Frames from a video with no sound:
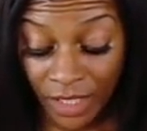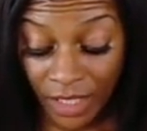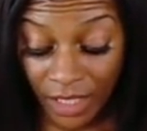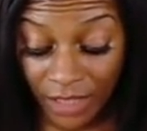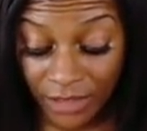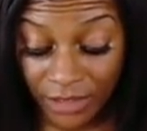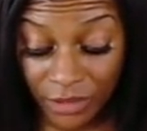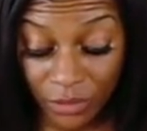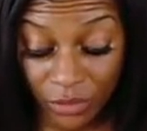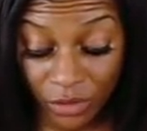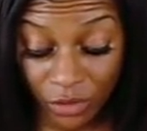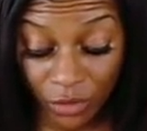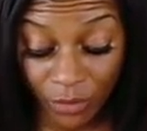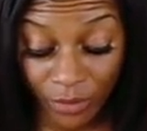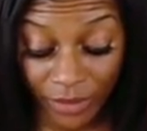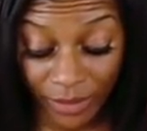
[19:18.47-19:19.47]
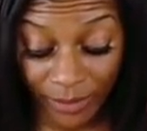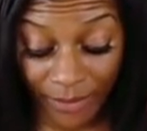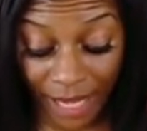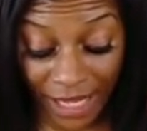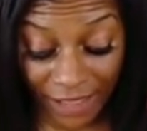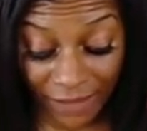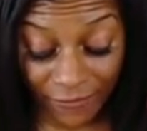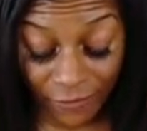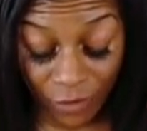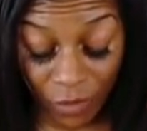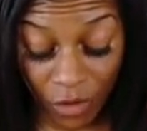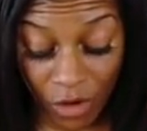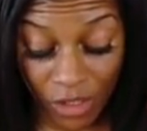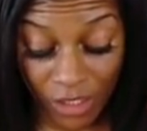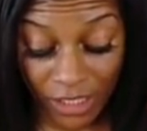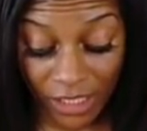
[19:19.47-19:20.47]
and to do a little bit of mindful
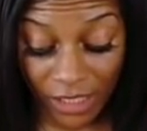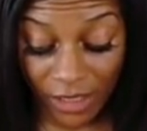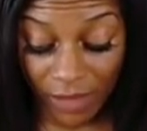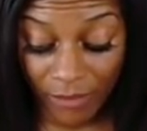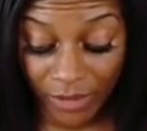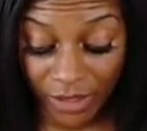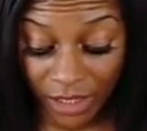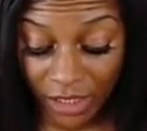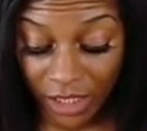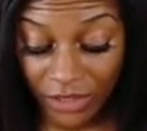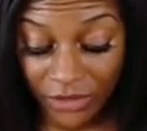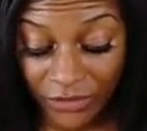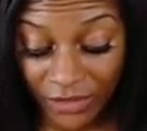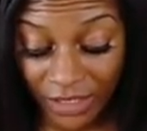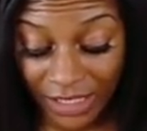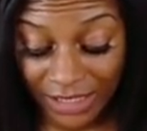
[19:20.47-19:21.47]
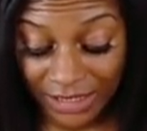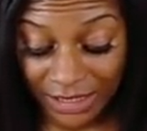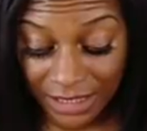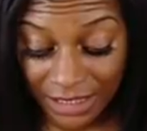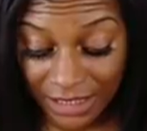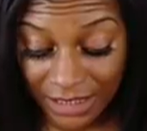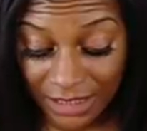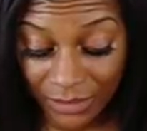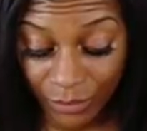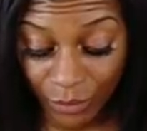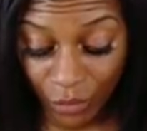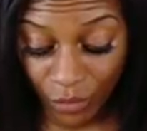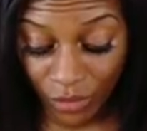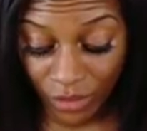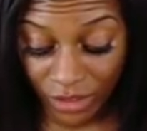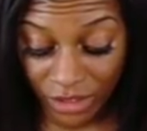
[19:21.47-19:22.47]
walking. But another thing I say that's
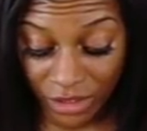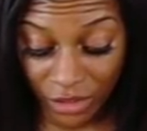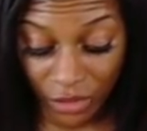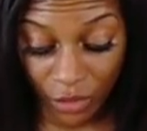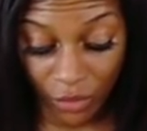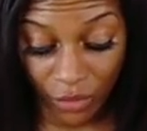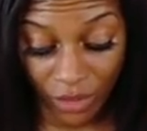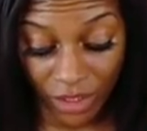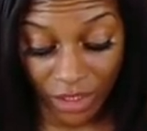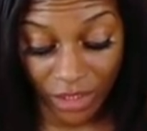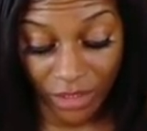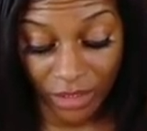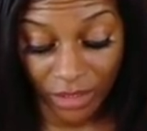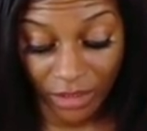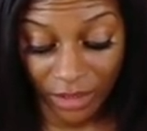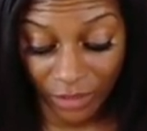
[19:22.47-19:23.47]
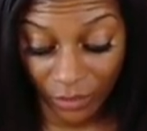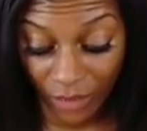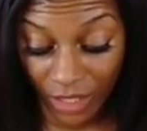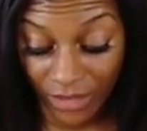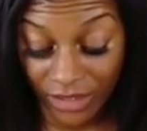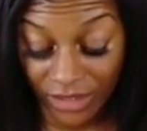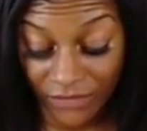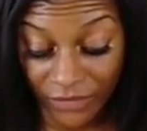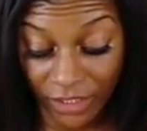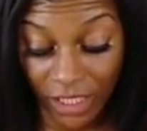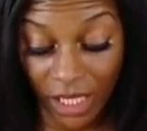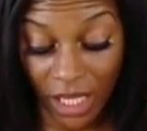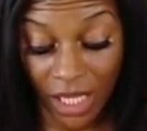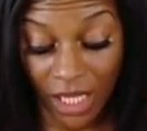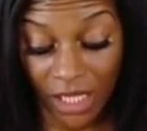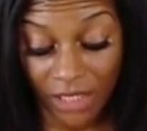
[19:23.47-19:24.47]
important to note here, wow, that's funny,
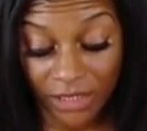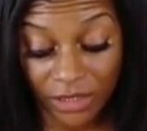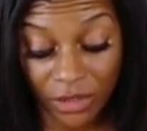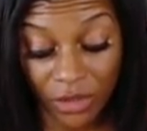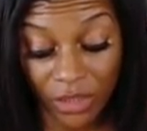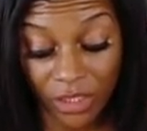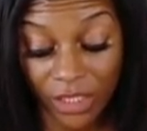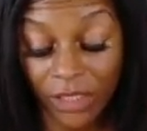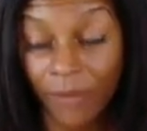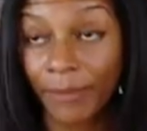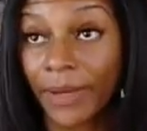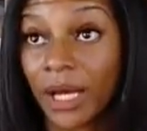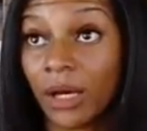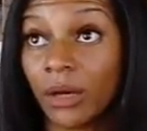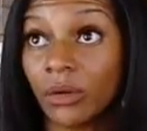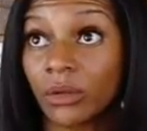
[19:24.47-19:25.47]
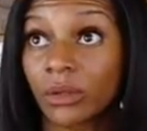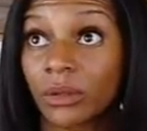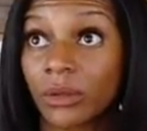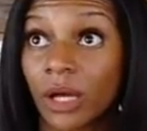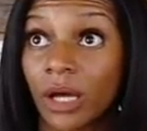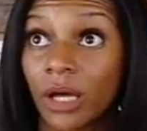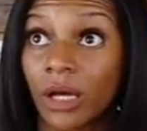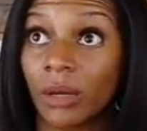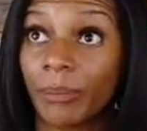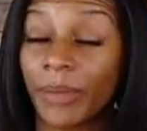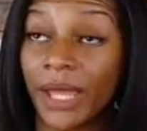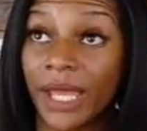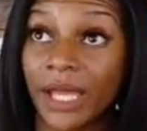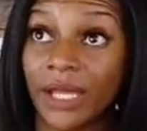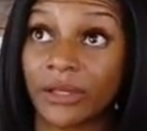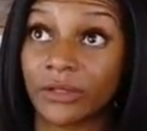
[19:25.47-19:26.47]
is talking about
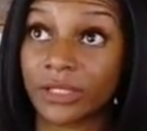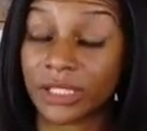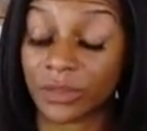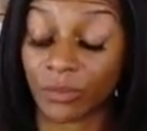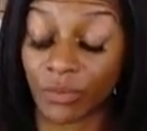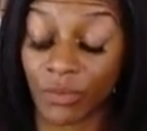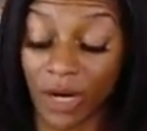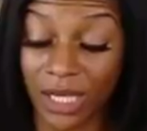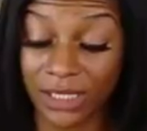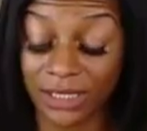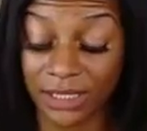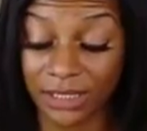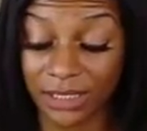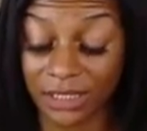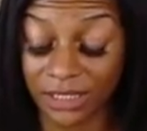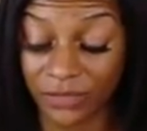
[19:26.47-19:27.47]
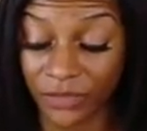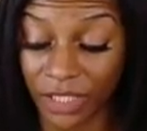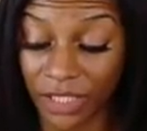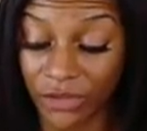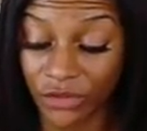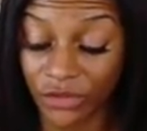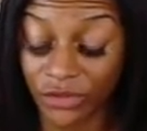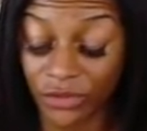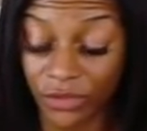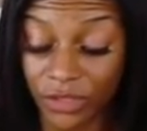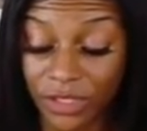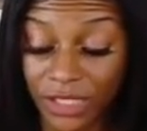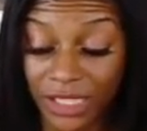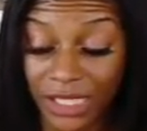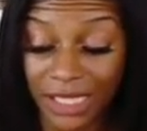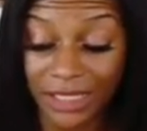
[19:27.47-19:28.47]
patterns and processes of nature. So
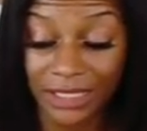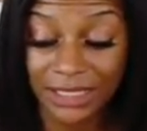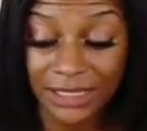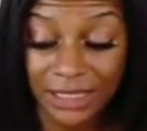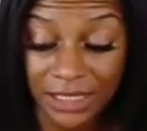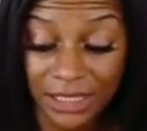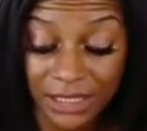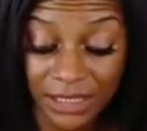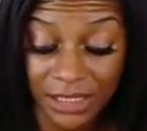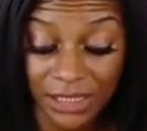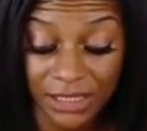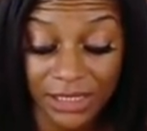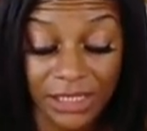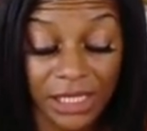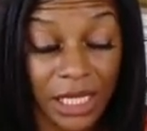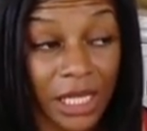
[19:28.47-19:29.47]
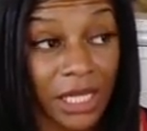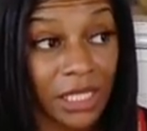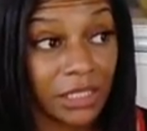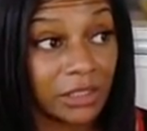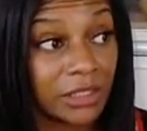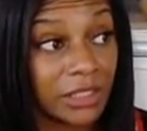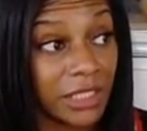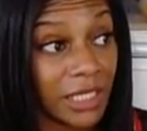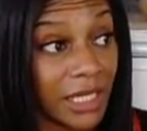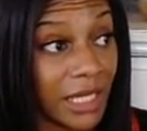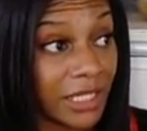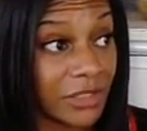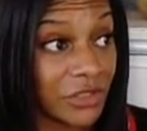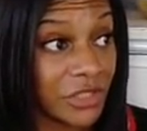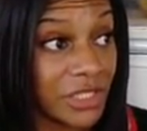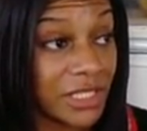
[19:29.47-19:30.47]
looking at the seasons, looking
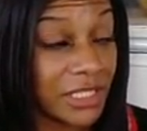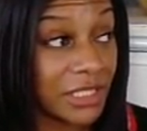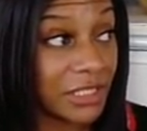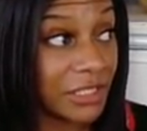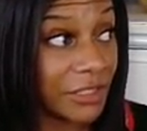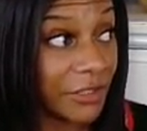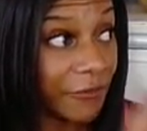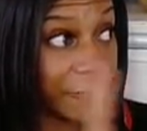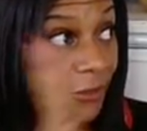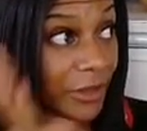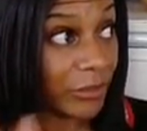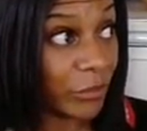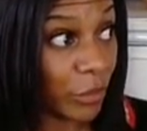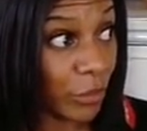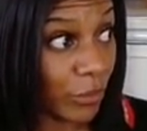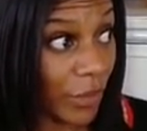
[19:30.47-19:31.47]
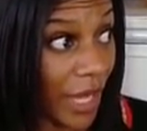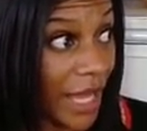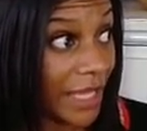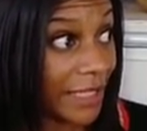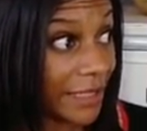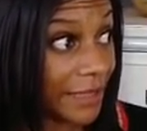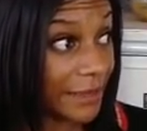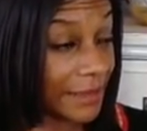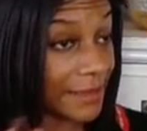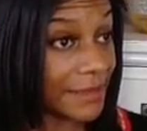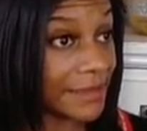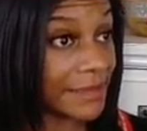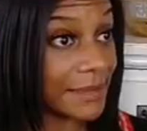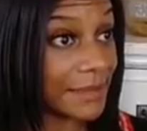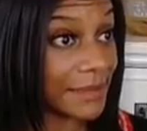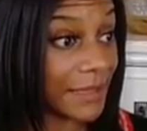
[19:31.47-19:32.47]
at just the different
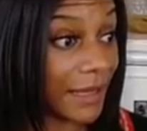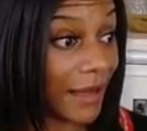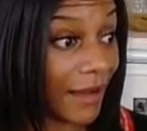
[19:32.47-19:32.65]
miraculous